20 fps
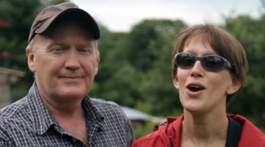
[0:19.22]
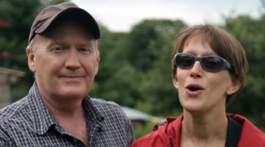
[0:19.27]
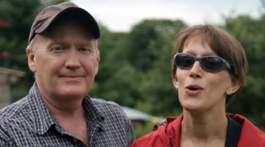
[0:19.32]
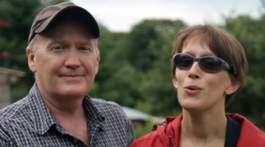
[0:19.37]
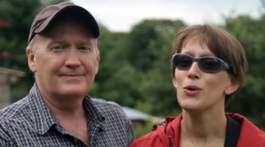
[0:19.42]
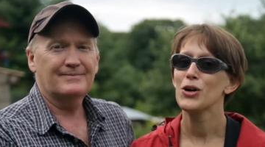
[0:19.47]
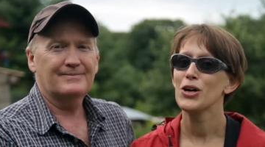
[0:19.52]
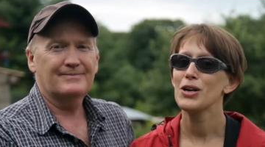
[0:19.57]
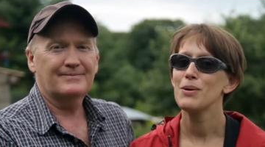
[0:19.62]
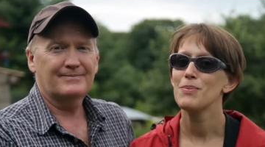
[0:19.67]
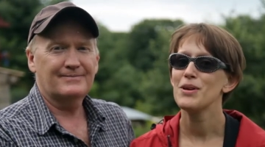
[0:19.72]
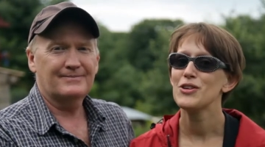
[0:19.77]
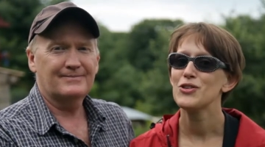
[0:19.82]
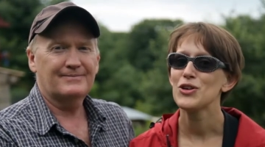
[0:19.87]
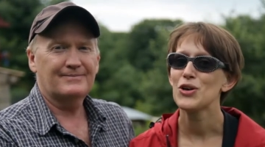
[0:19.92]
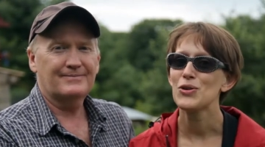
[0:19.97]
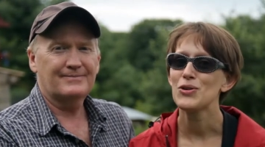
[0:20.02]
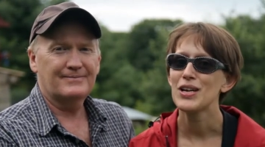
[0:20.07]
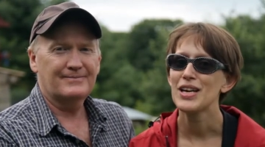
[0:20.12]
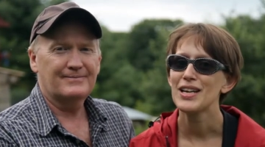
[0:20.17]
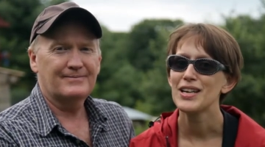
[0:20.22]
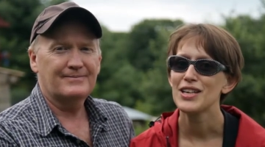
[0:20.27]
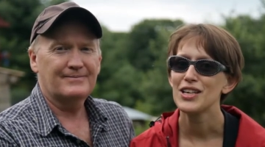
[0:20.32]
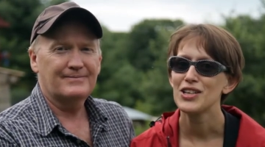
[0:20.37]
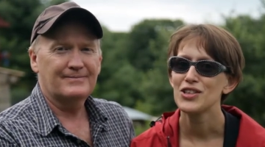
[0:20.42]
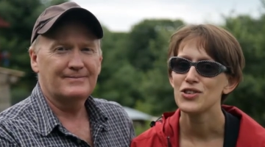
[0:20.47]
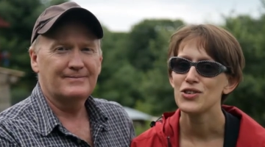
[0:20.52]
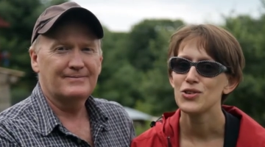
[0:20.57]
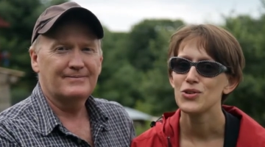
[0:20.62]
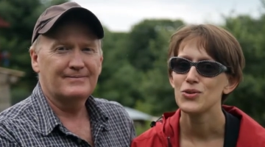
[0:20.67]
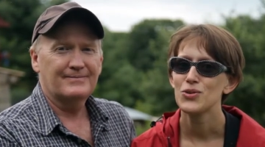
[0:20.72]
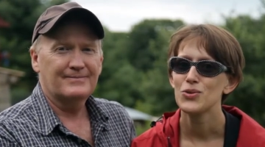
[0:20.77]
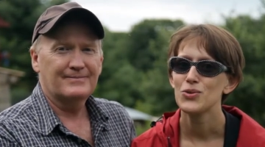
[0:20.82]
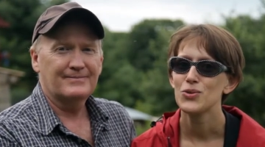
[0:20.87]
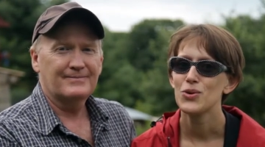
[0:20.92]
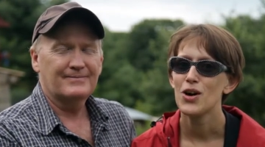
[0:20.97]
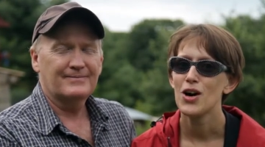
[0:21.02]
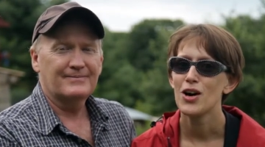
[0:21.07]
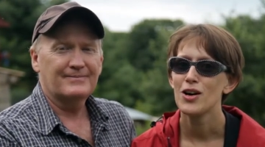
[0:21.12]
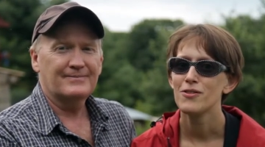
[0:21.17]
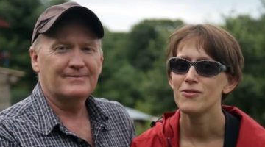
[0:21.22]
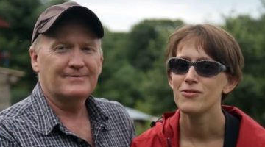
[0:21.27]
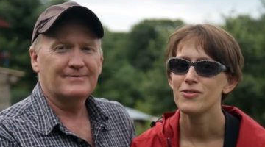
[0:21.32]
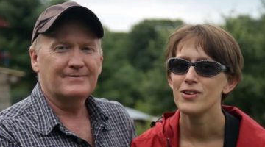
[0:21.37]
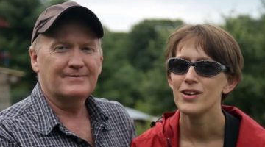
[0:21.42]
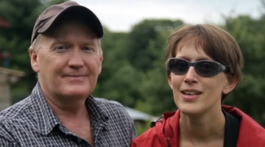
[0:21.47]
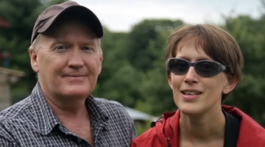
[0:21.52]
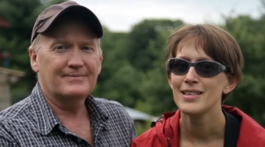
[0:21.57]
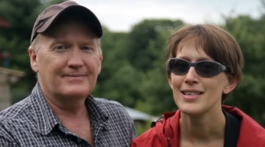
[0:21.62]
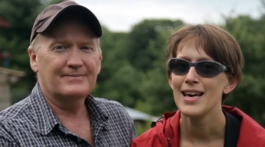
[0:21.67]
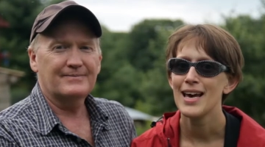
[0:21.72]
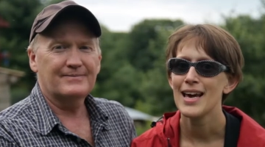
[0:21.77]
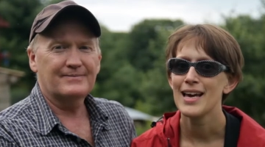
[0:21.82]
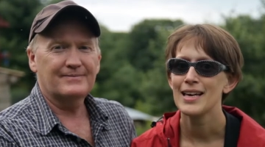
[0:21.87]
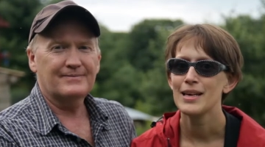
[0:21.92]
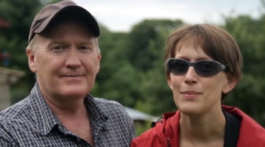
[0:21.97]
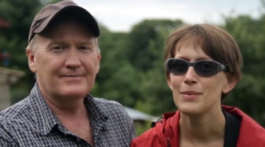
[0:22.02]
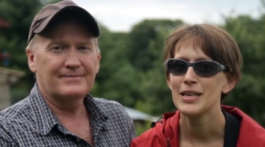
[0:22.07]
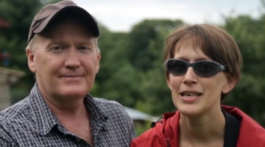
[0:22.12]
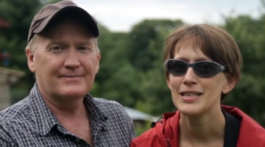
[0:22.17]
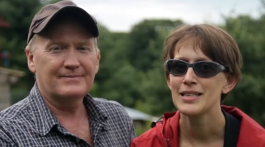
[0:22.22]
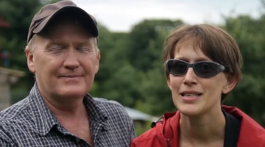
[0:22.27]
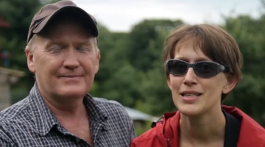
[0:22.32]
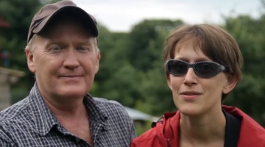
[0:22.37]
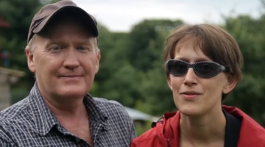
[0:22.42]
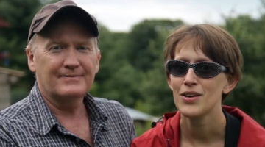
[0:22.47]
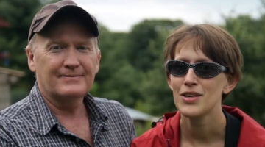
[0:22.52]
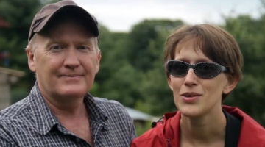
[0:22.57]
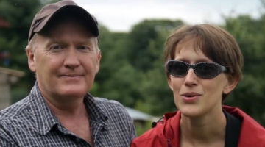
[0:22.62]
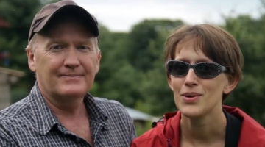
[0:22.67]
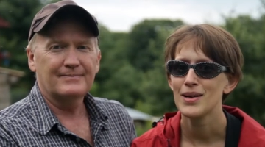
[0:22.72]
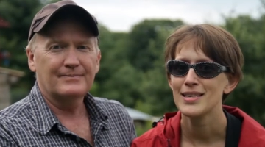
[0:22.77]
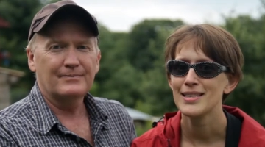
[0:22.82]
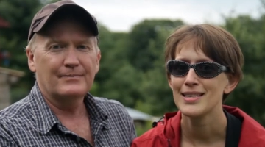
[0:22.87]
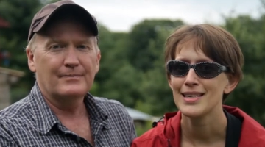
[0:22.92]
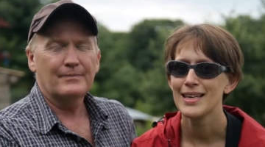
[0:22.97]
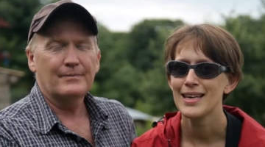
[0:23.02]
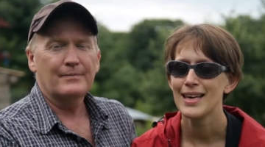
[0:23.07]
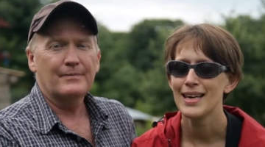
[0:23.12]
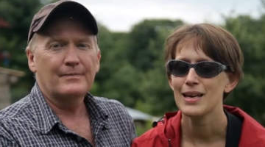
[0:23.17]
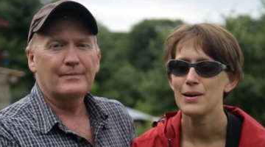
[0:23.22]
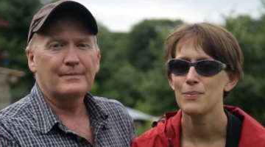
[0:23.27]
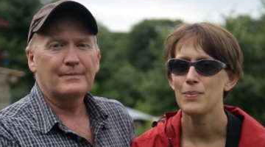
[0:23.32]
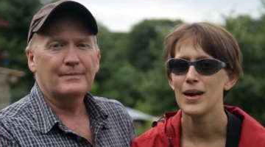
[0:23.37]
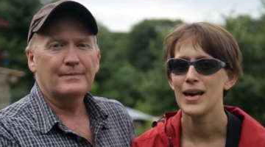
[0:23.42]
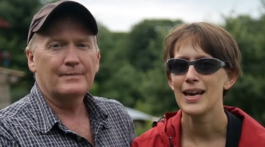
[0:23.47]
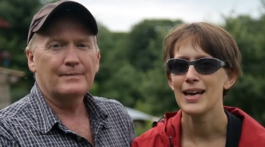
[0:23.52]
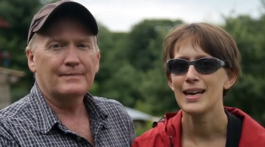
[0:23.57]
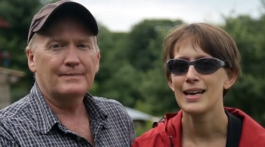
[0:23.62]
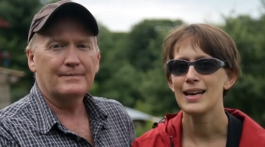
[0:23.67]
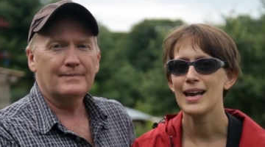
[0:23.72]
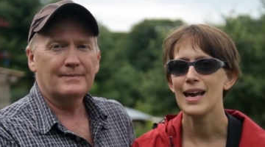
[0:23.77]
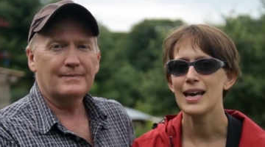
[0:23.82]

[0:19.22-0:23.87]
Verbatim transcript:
Speaker 1: we're going to be donating to our friend Amy's fundraising campaign.